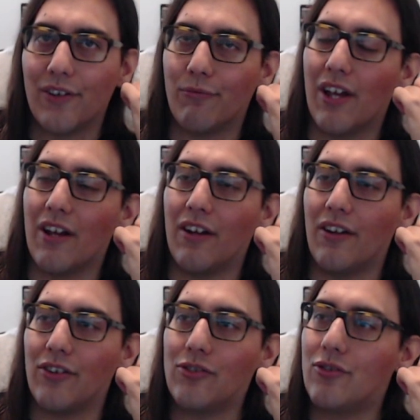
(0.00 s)
we had
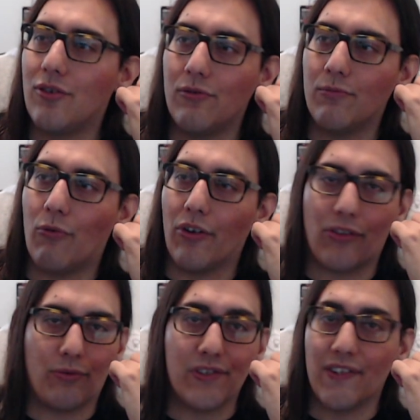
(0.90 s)
a
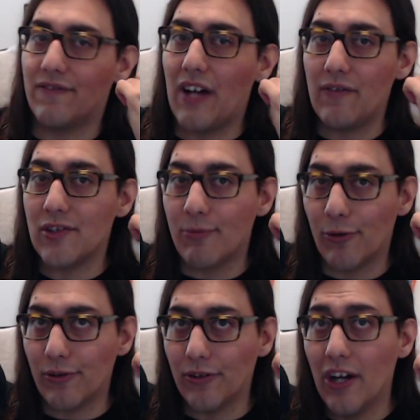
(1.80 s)
2.375 inch
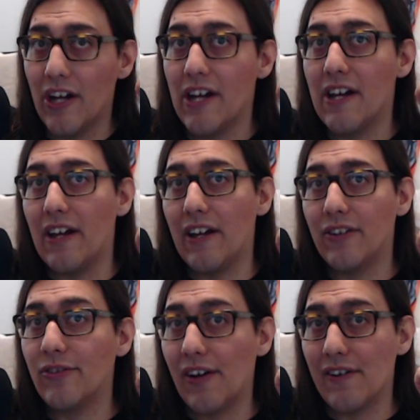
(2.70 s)
spoiler in
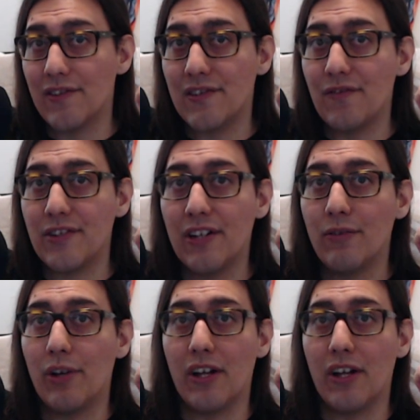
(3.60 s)
2017.